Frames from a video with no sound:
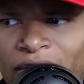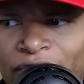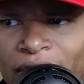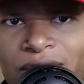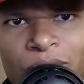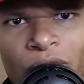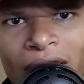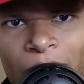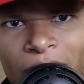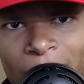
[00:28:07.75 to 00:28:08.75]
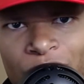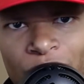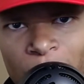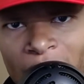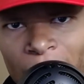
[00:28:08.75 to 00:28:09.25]
to fund some crack pipes
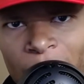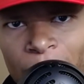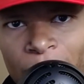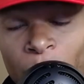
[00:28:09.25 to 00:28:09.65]
for black people